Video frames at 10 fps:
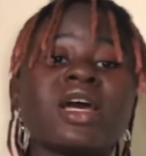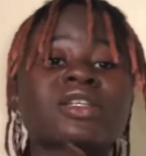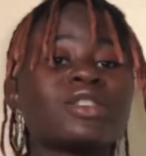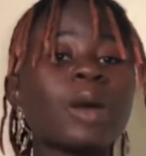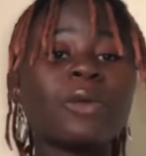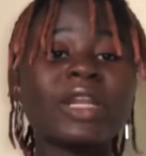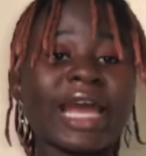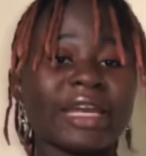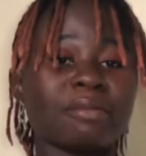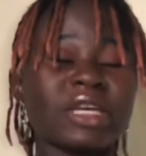Someone
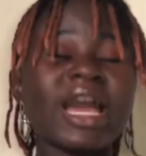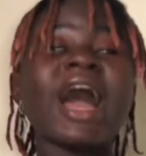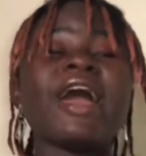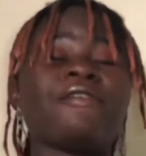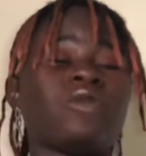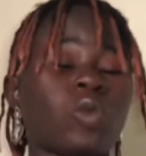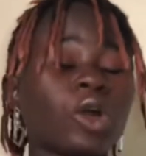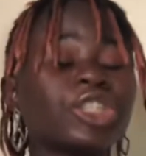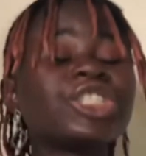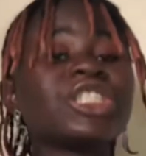like me, I have
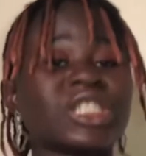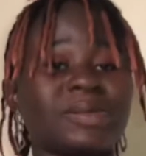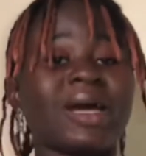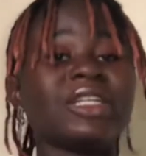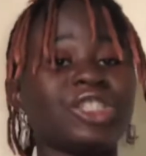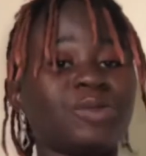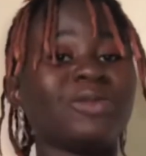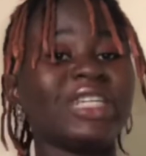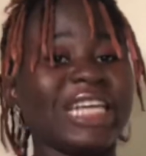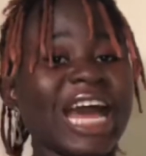watched the Spanish
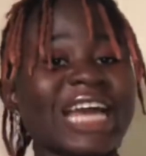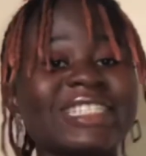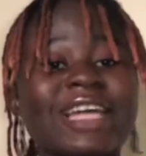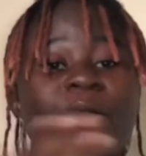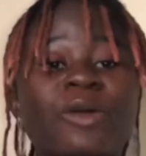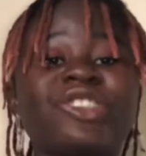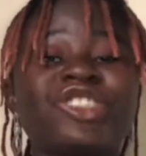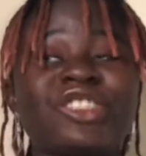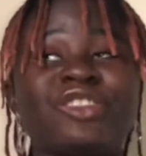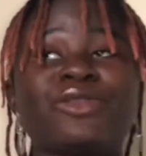Money Heist. I
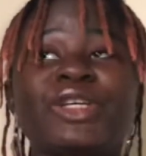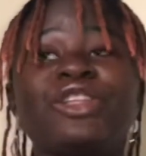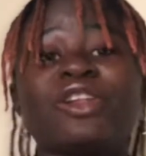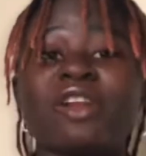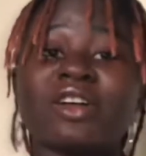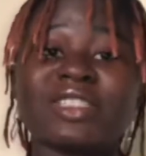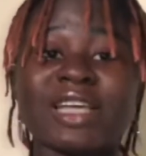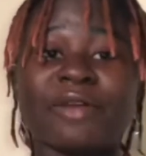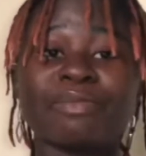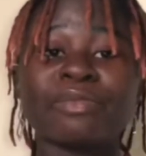watched it during the
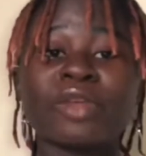lockdown.